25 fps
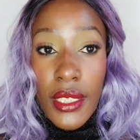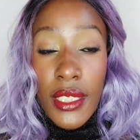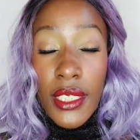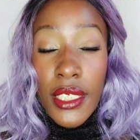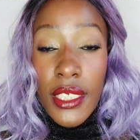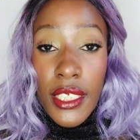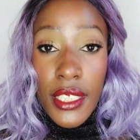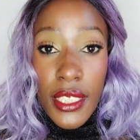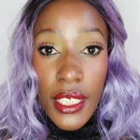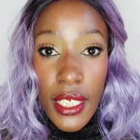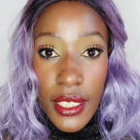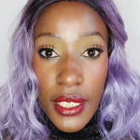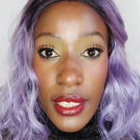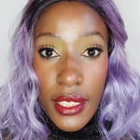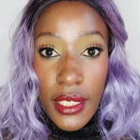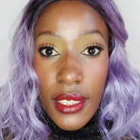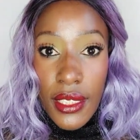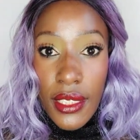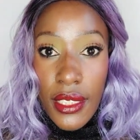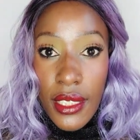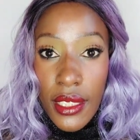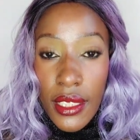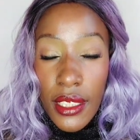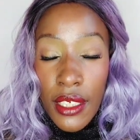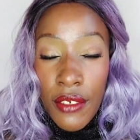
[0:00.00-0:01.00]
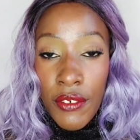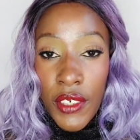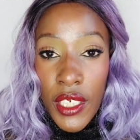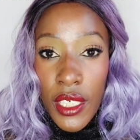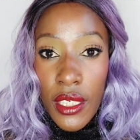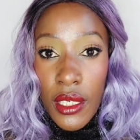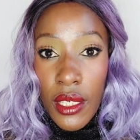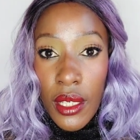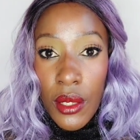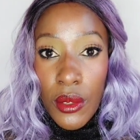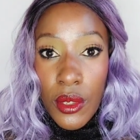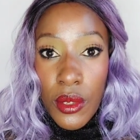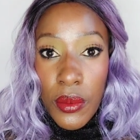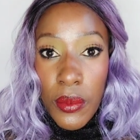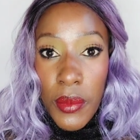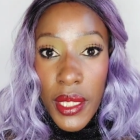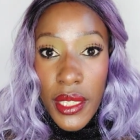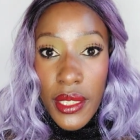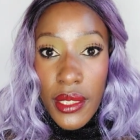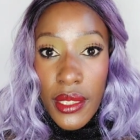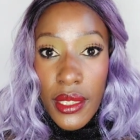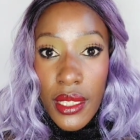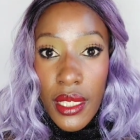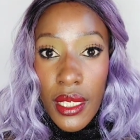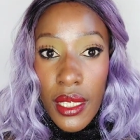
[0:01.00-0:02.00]
Did it assist in evening out
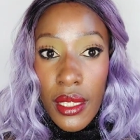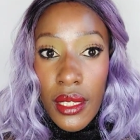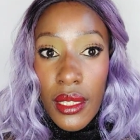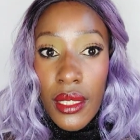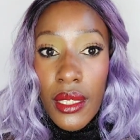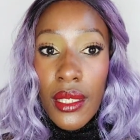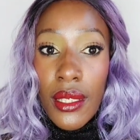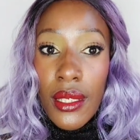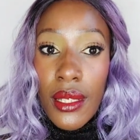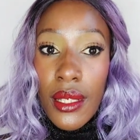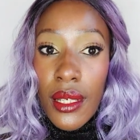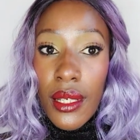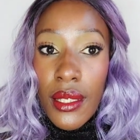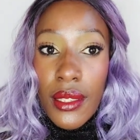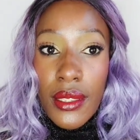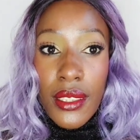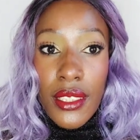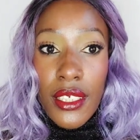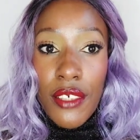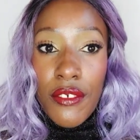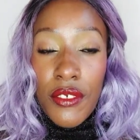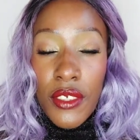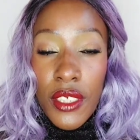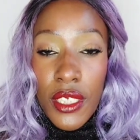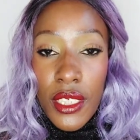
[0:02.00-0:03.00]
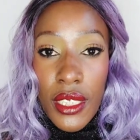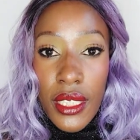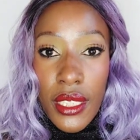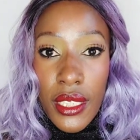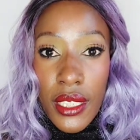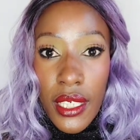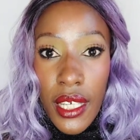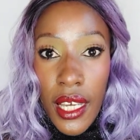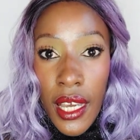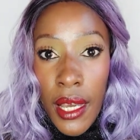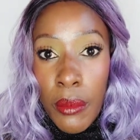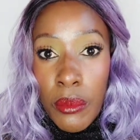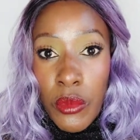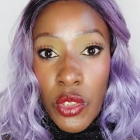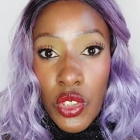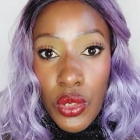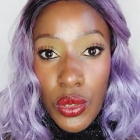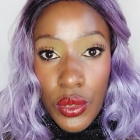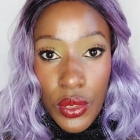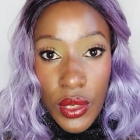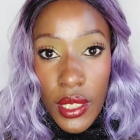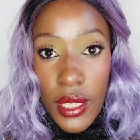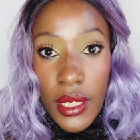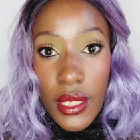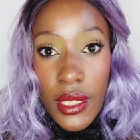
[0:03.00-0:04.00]
my skin? Definitely, I'm
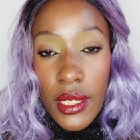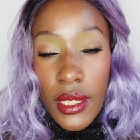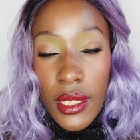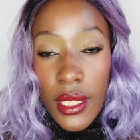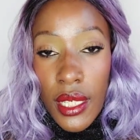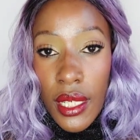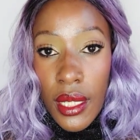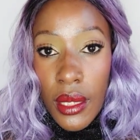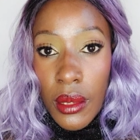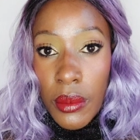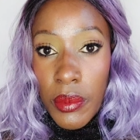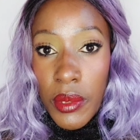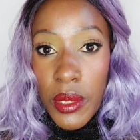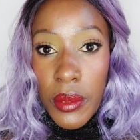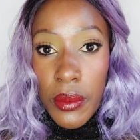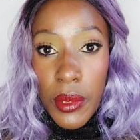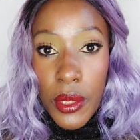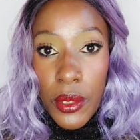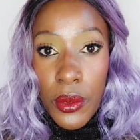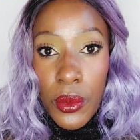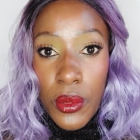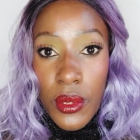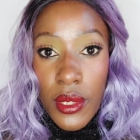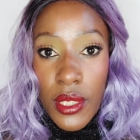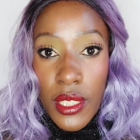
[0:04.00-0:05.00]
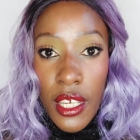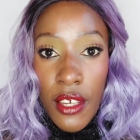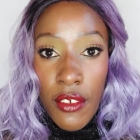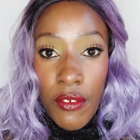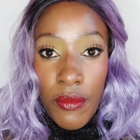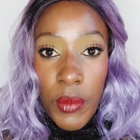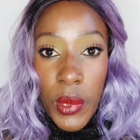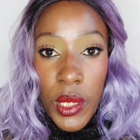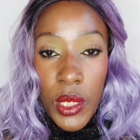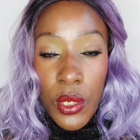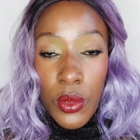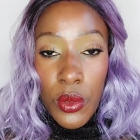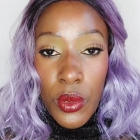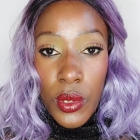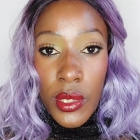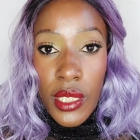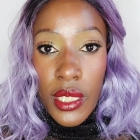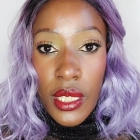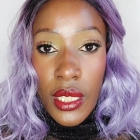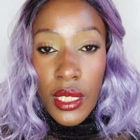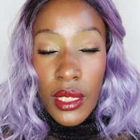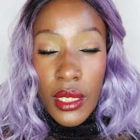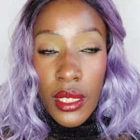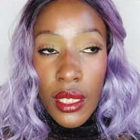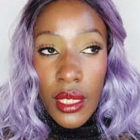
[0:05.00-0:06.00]
sure that it helped because I've been
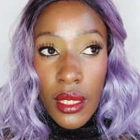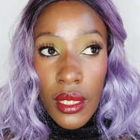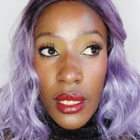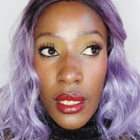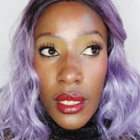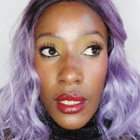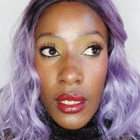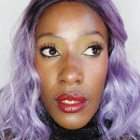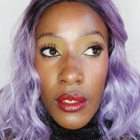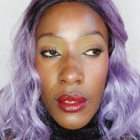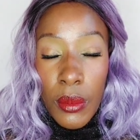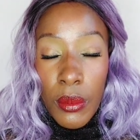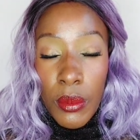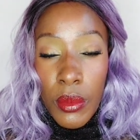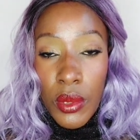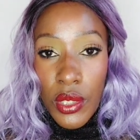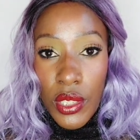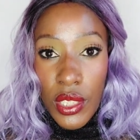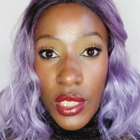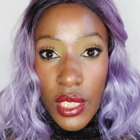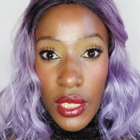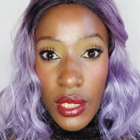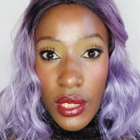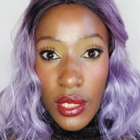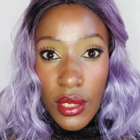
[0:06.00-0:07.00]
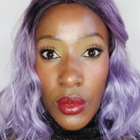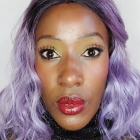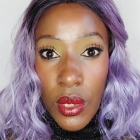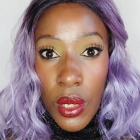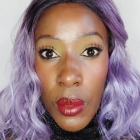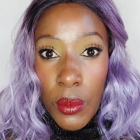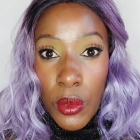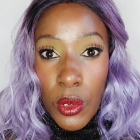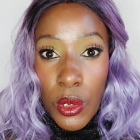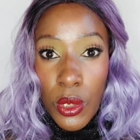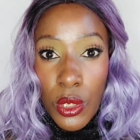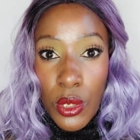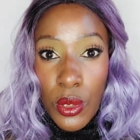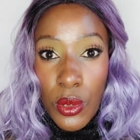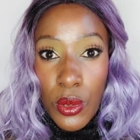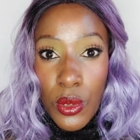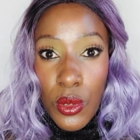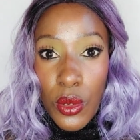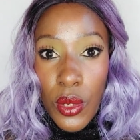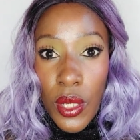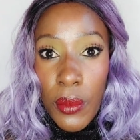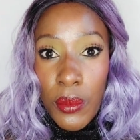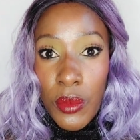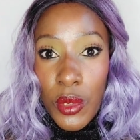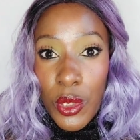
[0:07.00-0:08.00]
using the booster serum also.
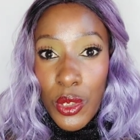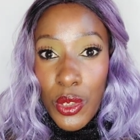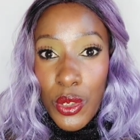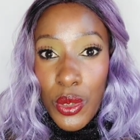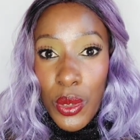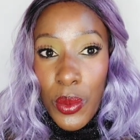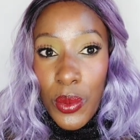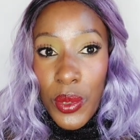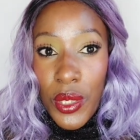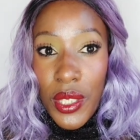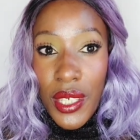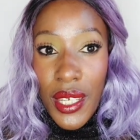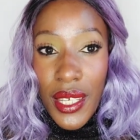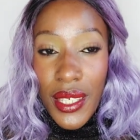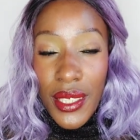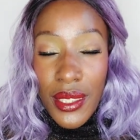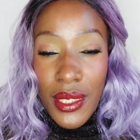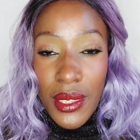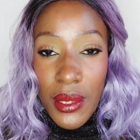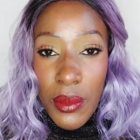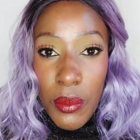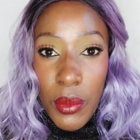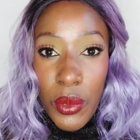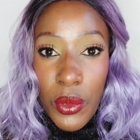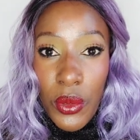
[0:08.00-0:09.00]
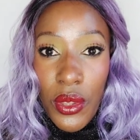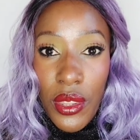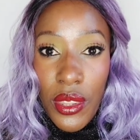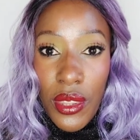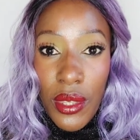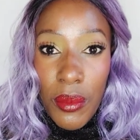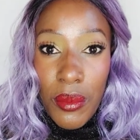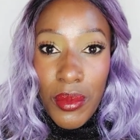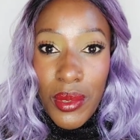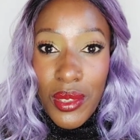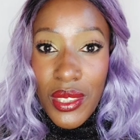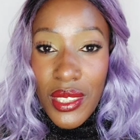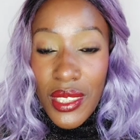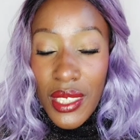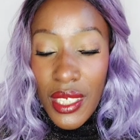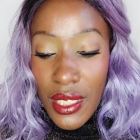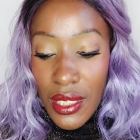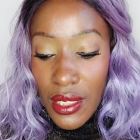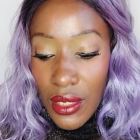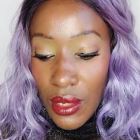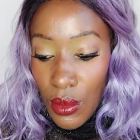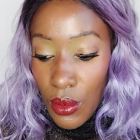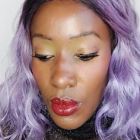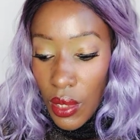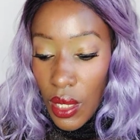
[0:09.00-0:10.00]
So I'm not sure whether it's both the booster
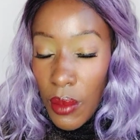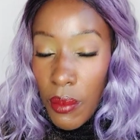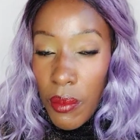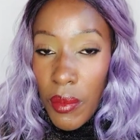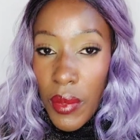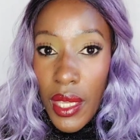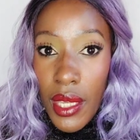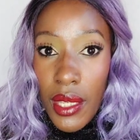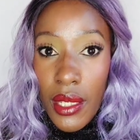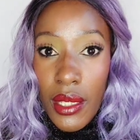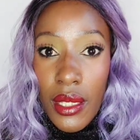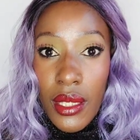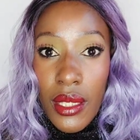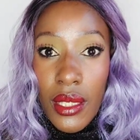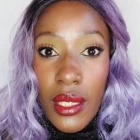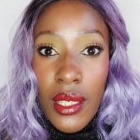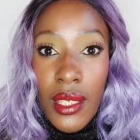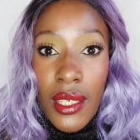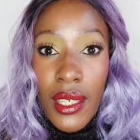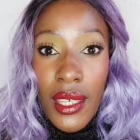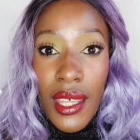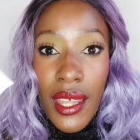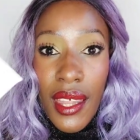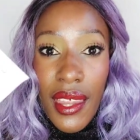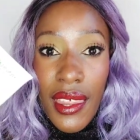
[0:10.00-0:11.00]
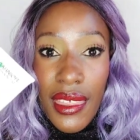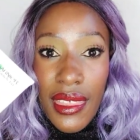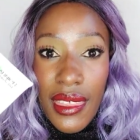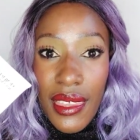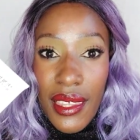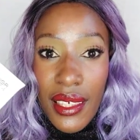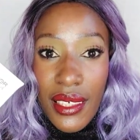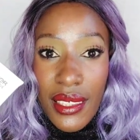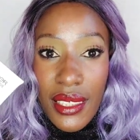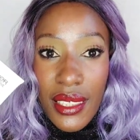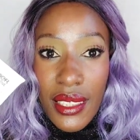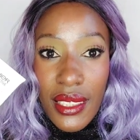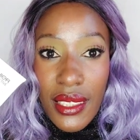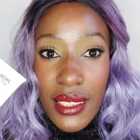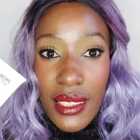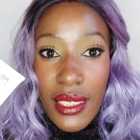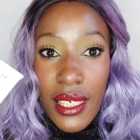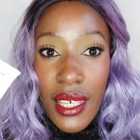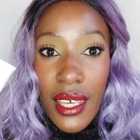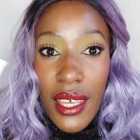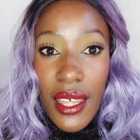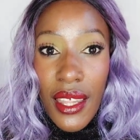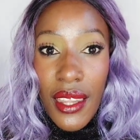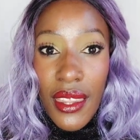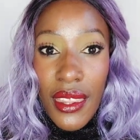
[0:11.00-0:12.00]
serum and this
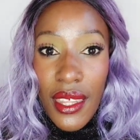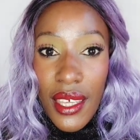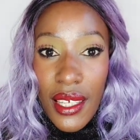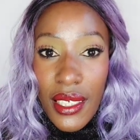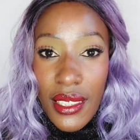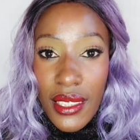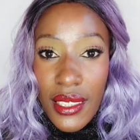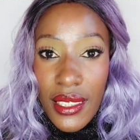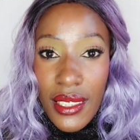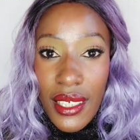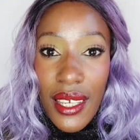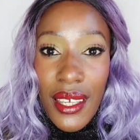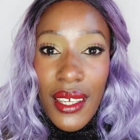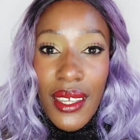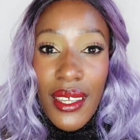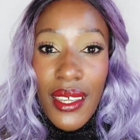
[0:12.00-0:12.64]
that